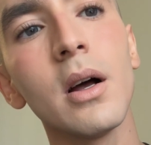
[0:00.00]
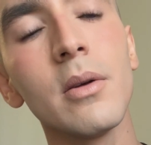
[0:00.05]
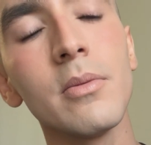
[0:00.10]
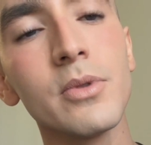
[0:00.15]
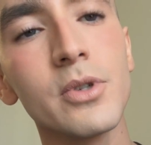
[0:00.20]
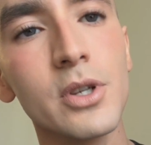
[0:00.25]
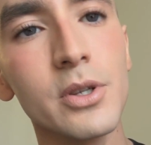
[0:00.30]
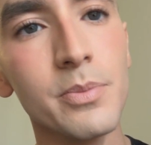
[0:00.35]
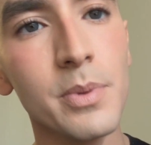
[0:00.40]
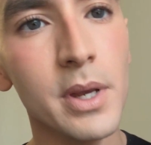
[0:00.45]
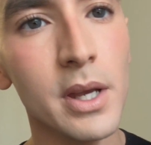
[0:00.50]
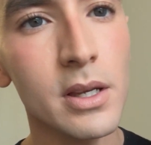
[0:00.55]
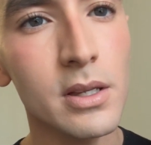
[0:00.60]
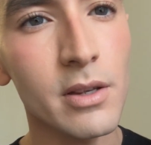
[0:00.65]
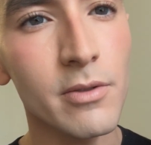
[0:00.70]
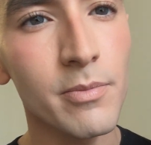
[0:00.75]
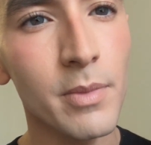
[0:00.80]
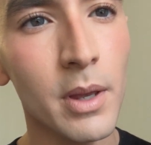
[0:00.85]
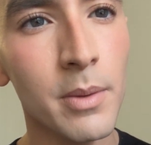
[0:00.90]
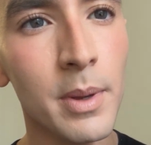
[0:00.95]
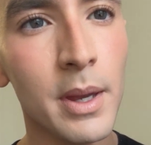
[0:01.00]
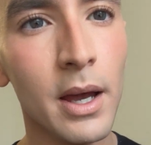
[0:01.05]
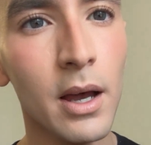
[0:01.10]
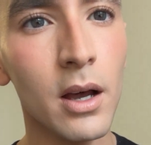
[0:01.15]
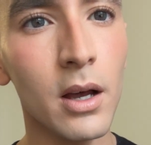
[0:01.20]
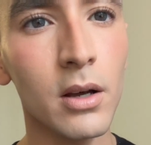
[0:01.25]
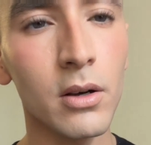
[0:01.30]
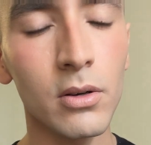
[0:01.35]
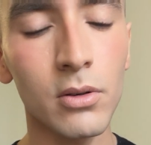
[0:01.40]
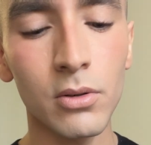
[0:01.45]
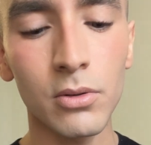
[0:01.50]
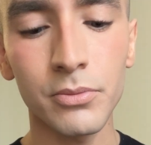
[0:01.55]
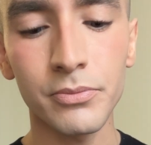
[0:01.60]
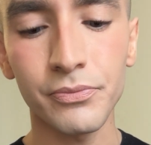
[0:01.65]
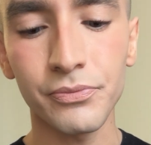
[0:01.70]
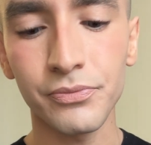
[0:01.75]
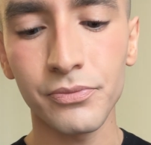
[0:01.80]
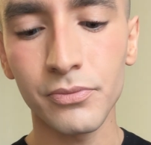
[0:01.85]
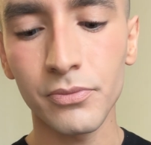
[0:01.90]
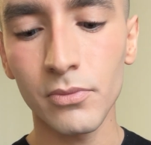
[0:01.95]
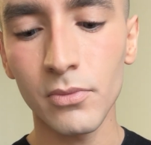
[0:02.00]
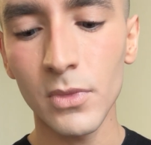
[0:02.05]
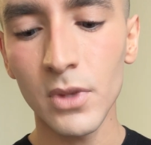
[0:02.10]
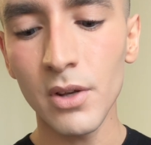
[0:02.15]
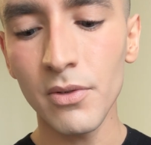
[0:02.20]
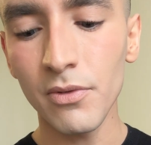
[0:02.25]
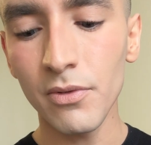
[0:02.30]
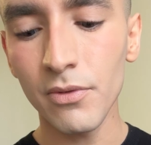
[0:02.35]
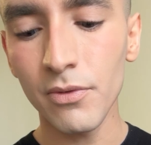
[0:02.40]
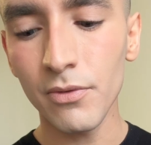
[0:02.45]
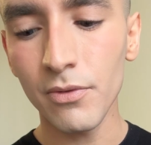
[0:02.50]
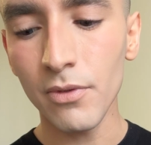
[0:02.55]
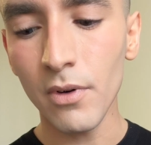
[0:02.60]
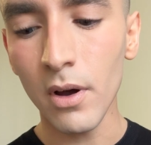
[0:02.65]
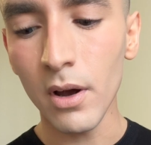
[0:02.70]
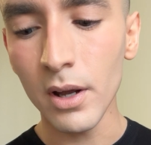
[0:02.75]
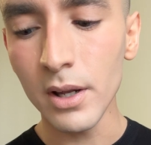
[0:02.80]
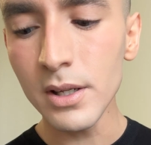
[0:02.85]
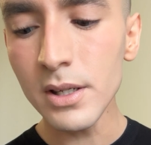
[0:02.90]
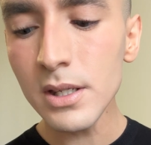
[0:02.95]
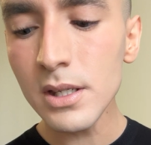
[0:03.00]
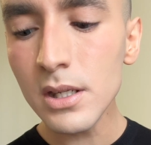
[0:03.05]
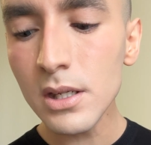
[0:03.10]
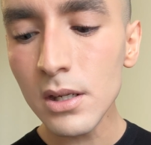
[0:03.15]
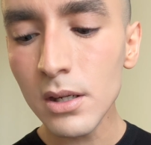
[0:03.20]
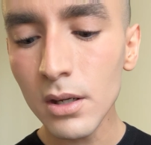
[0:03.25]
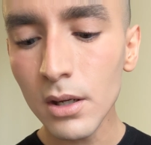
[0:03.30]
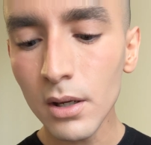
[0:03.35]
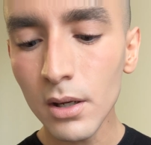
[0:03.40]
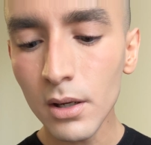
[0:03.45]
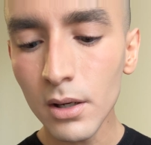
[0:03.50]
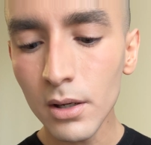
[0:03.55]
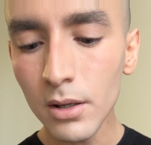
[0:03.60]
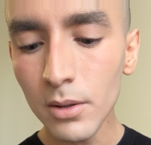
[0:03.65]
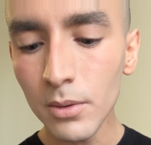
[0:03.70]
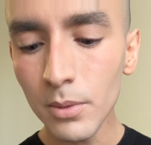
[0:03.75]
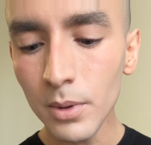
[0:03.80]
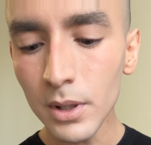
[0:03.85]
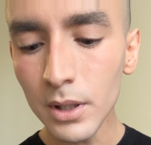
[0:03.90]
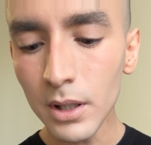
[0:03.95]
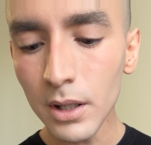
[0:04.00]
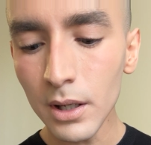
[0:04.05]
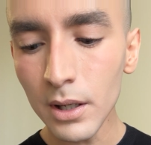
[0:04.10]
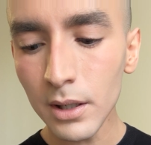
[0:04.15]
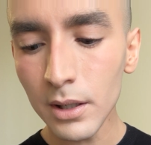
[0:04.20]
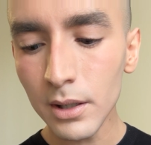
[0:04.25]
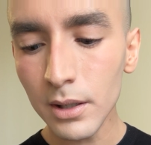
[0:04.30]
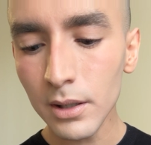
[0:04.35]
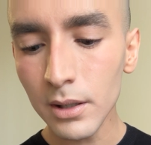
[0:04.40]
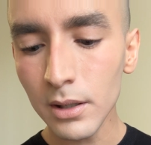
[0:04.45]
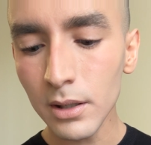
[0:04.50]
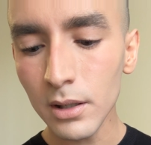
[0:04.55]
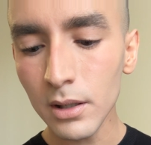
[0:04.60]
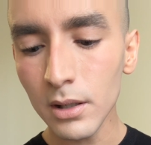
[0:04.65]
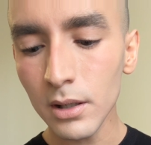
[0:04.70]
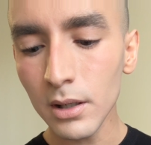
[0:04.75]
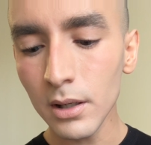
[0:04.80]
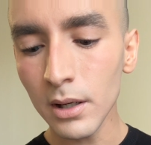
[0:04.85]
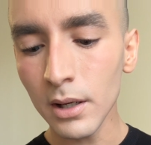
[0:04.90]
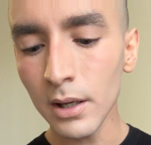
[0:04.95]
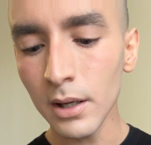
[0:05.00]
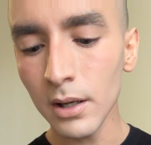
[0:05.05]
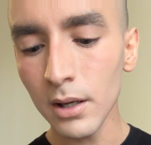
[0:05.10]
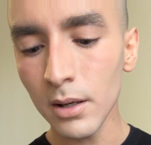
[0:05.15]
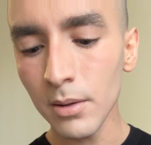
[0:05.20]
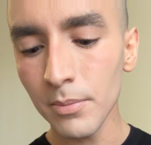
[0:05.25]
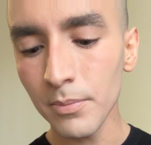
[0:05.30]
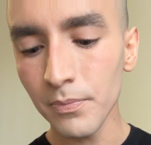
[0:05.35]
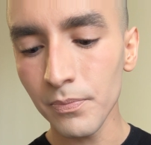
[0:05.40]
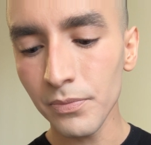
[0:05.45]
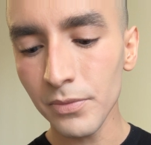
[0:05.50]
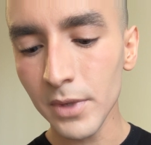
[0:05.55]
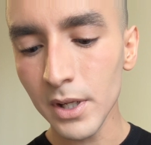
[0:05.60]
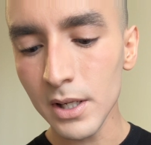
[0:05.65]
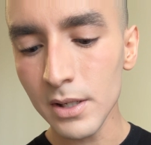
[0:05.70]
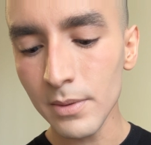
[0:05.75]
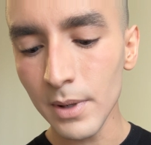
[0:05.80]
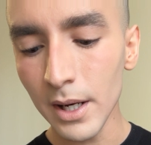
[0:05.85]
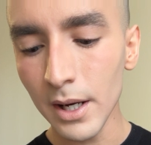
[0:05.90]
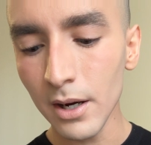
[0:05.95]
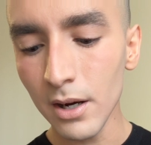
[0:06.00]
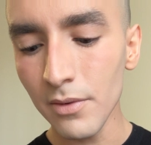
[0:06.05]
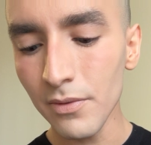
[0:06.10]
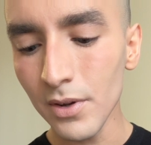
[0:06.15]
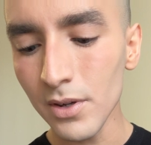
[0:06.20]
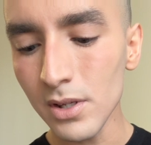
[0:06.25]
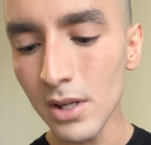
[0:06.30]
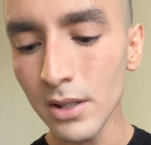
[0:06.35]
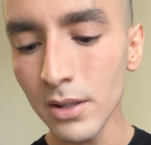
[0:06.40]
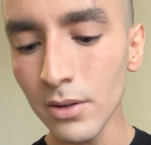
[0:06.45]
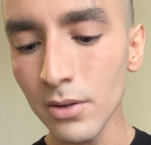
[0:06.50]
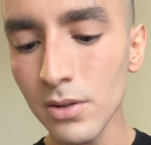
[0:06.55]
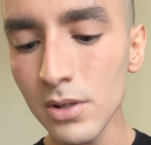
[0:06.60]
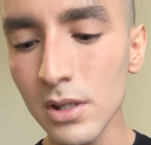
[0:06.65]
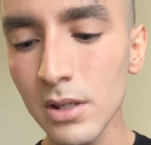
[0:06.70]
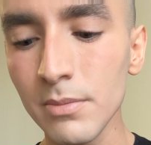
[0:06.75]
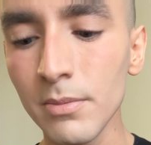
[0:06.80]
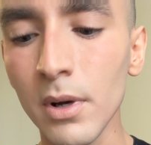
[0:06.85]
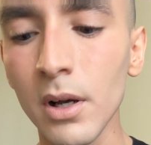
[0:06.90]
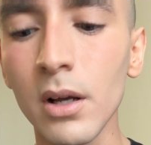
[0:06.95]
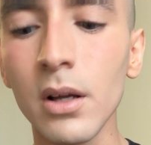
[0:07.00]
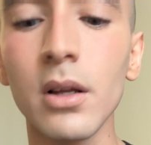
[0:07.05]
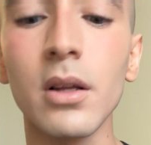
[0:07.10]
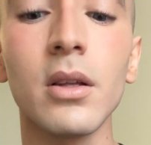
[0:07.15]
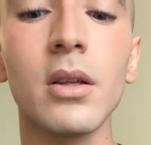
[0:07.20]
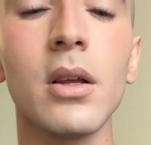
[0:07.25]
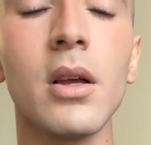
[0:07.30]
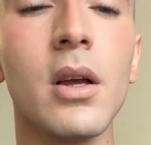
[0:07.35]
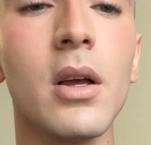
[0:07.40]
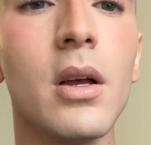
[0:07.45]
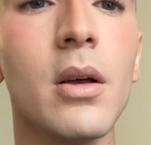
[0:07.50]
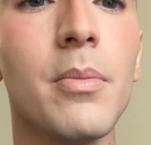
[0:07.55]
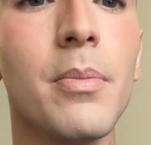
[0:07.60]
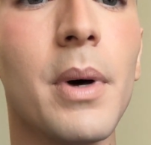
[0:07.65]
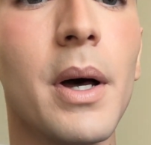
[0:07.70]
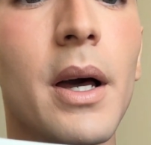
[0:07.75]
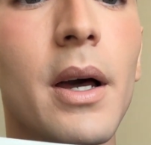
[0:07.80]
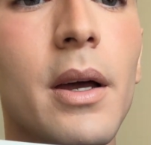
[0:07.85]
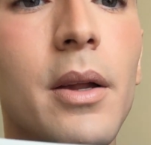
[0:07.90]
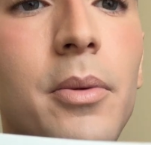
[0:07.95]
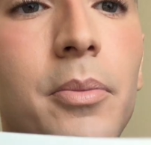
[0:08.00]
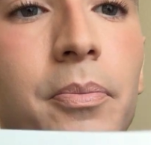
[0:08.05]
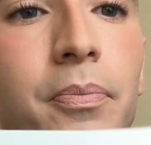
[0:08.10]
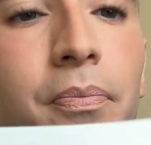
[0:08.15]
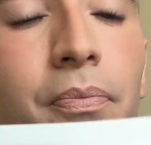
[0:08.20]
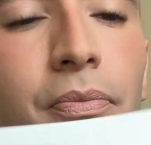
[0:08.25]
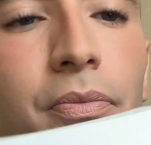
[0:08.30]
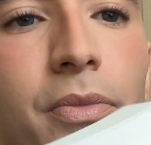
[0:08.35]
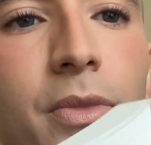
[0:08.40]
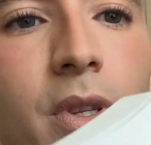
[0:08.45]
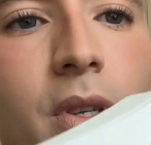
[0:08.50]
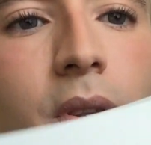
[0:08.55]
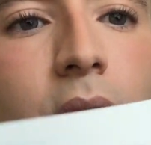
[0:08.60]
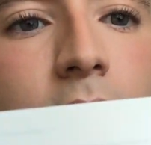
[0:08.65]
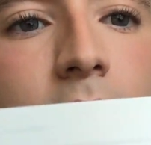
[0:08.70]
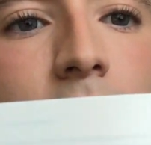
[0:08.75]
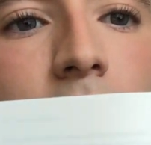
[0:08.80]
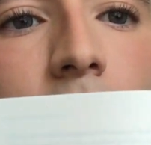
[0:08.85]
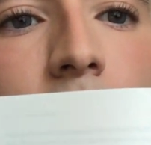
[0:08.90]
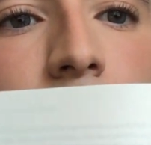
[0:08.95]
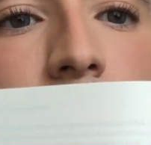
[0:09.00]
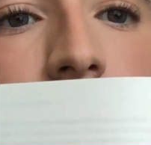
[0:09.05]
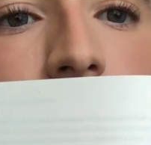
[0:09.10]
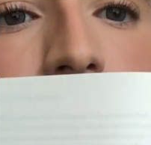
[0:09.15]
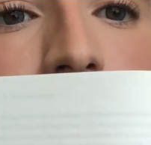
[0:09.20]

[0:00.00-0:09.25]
just because of maybe how the font would look. Because right here it feels a little small, but so this is how that